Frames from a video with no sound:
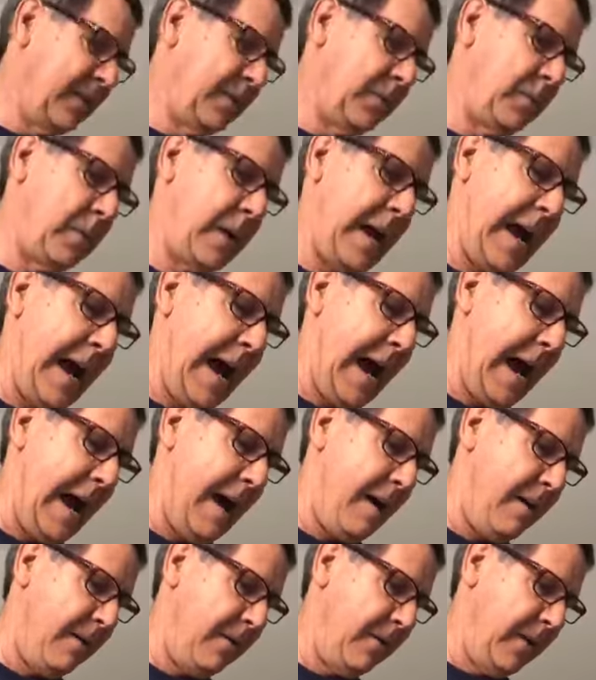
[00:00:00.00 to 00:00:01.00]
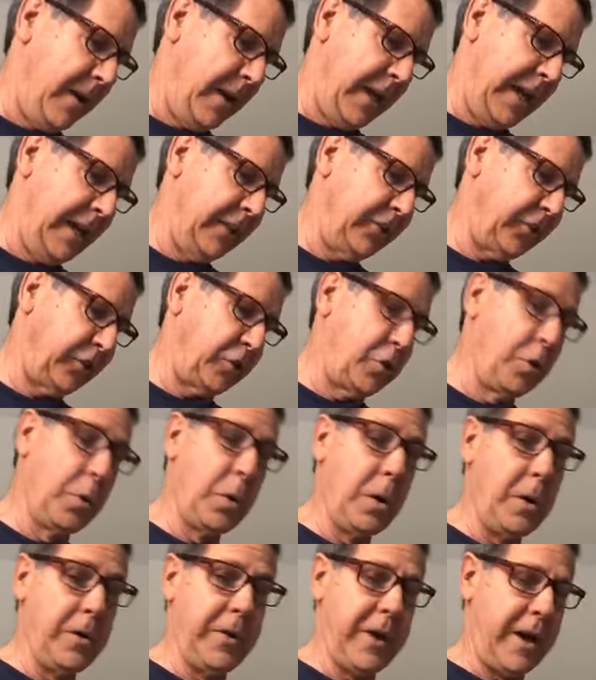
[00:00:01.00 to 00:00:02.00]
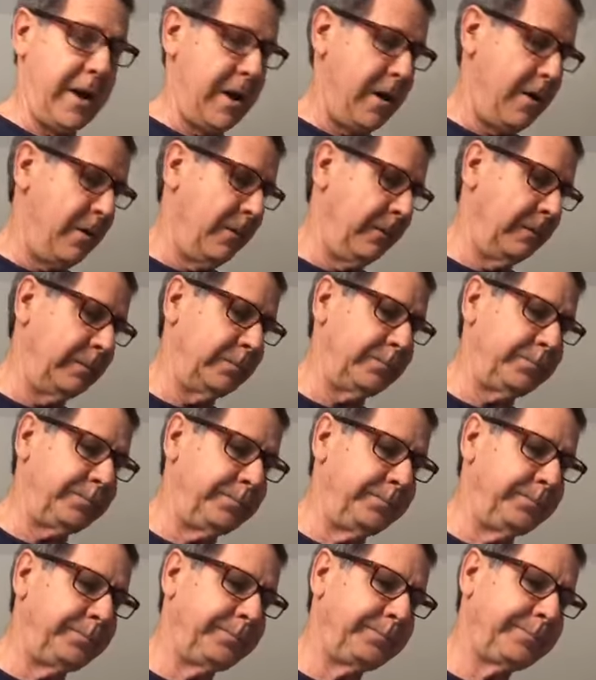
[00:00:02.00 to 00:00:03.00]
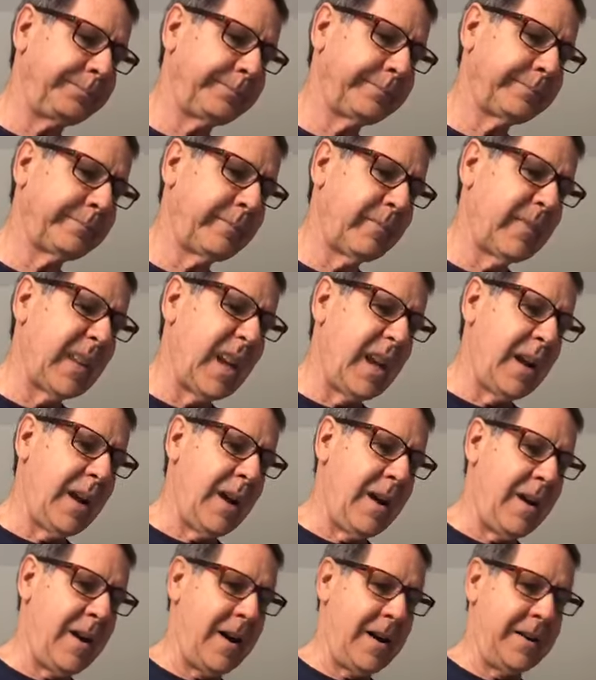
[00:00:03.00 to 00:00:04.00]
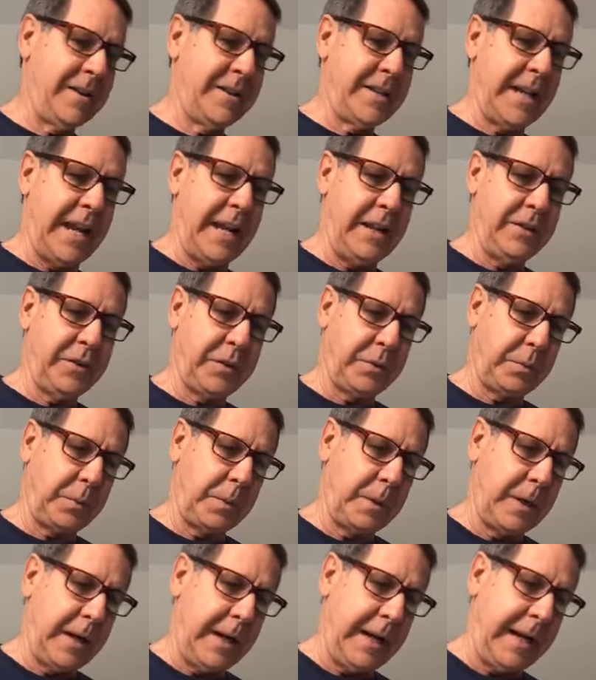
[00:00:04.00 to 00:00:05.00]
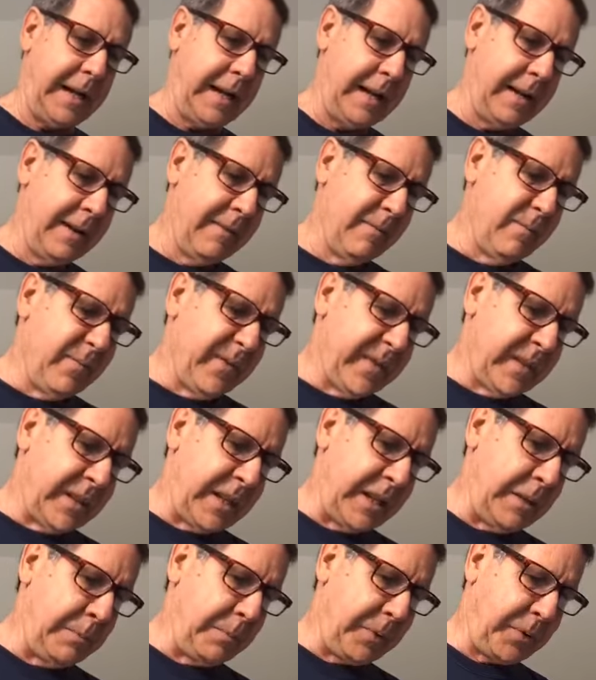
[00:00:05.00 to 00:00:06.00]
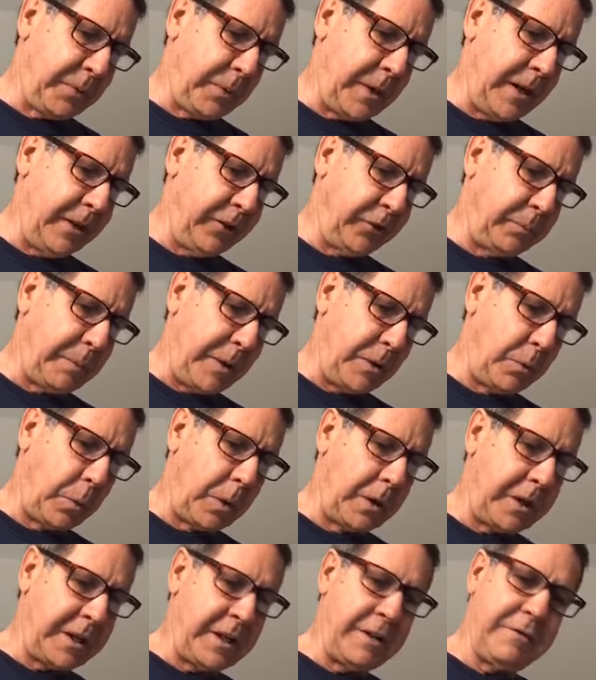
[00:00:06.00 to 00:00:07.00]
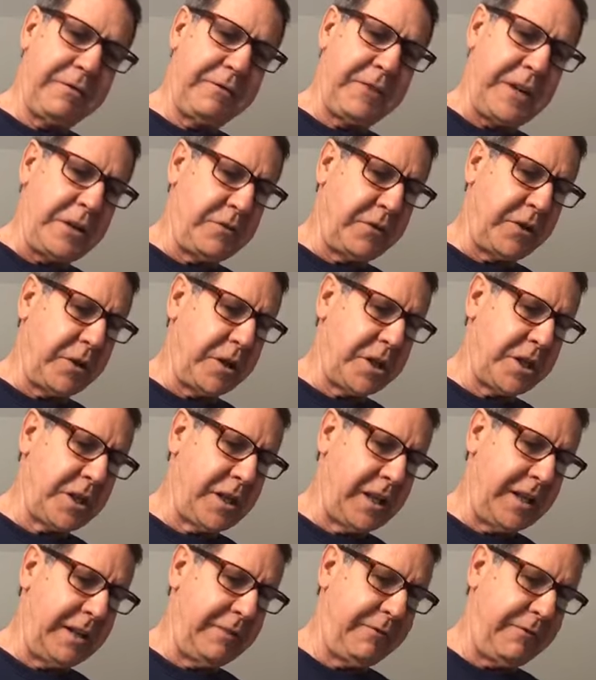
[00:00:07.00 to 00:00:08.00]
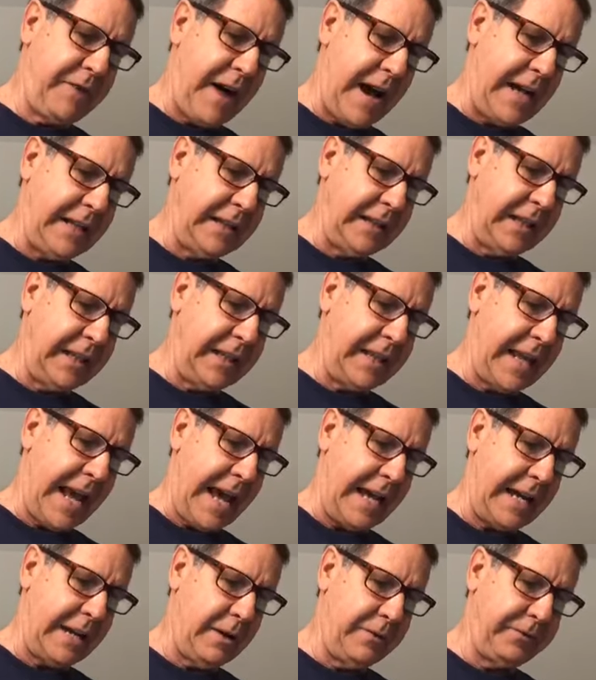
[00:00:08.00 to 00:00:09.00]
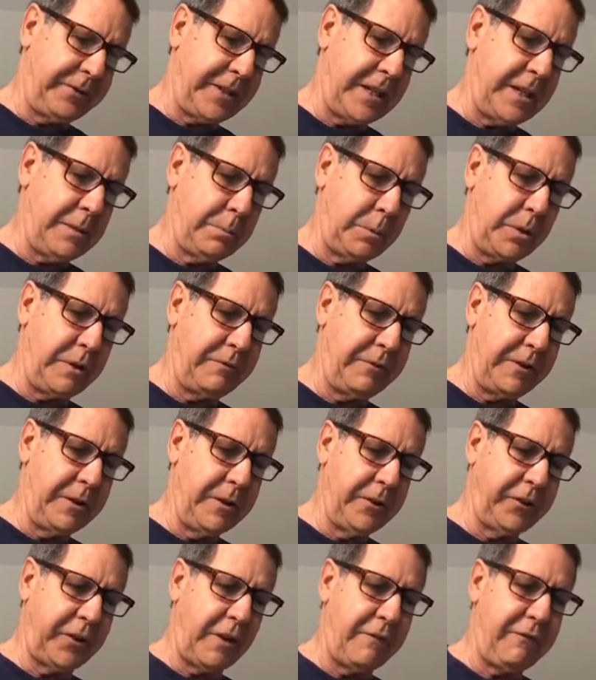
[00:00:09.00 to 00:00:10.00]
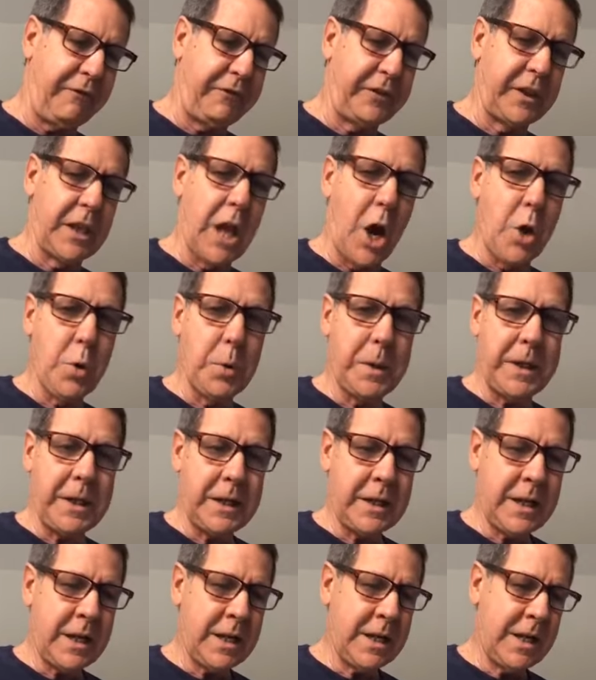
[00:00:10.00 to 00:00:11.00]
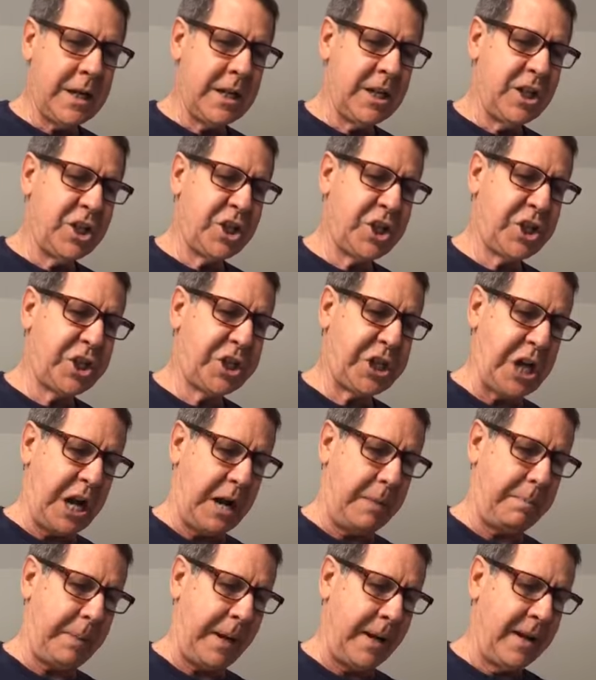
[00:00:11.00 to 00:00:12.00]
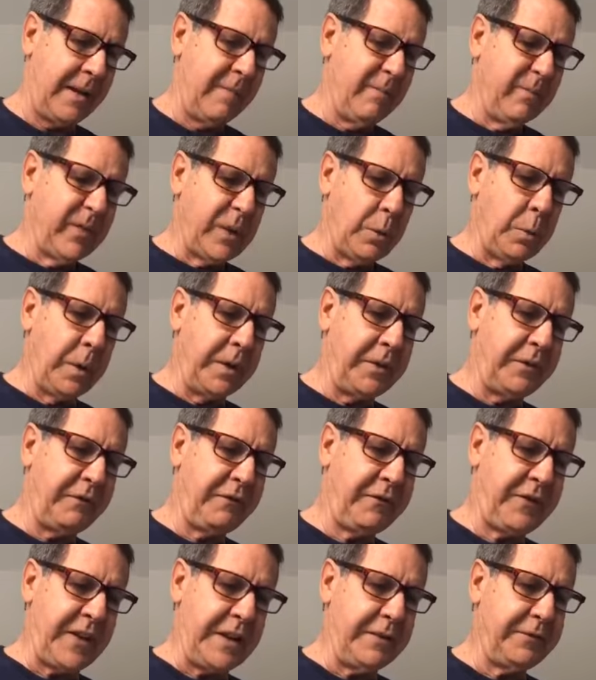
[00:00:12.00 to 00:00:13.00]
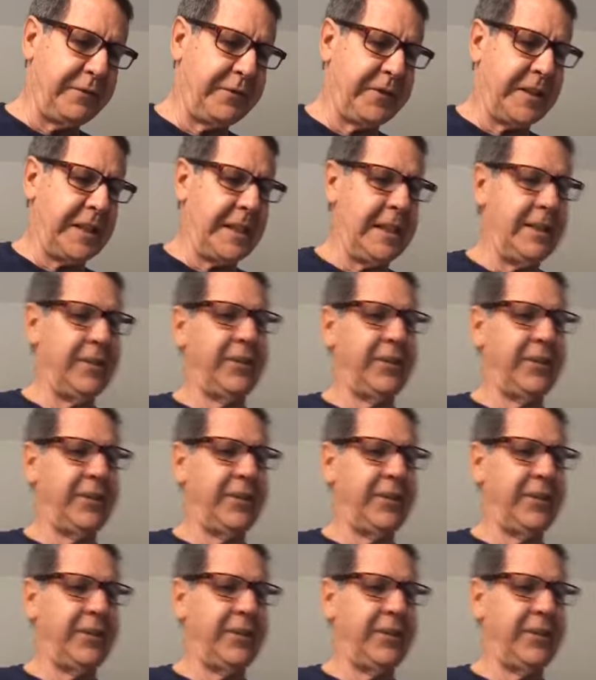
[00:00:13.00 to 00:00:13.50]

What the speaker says: Wow. It's cool, though. On day 3, Team 3's been working feverishly. Finally, that elf team reveals a floating ship with 50